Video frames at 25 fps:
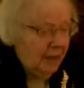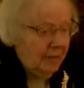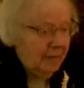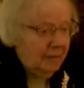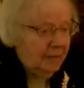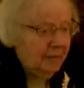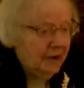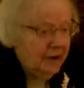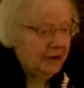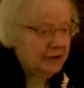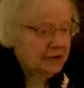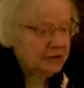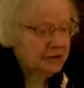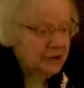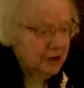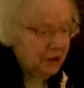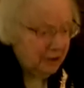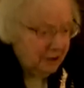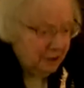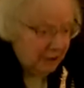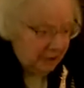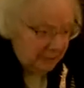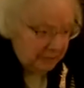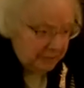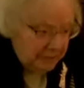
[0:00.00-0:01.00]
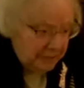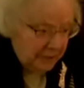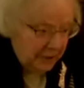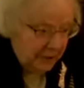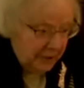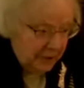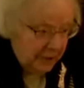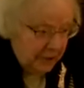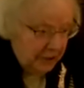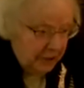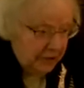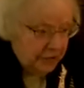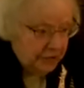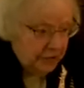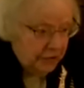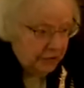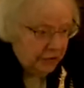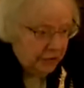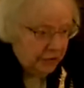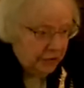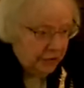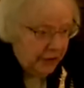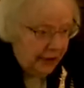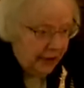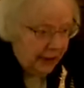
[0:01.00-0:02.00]
My job
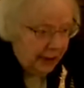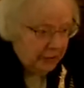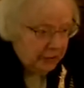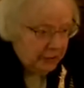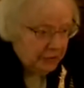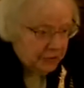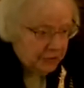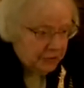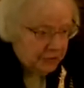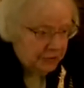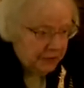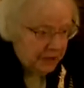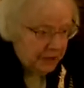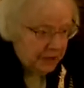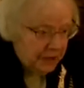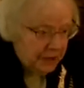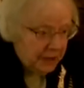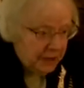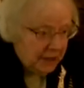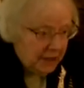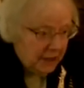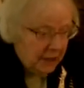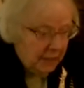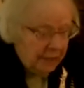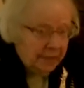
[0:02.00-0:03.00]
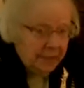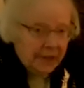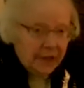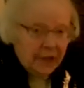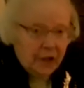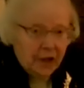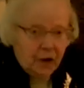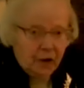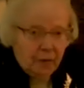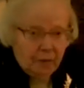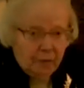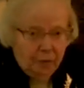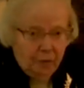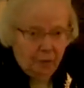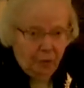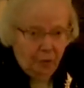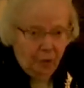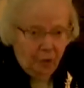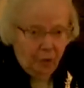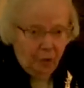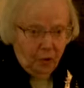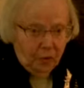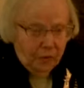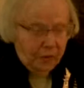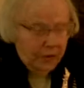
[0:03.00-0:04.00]
turned out to be
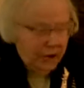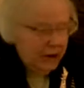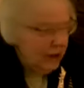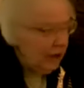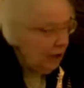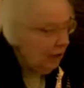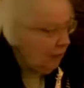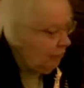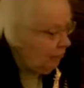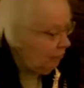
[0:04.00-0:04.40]
pouring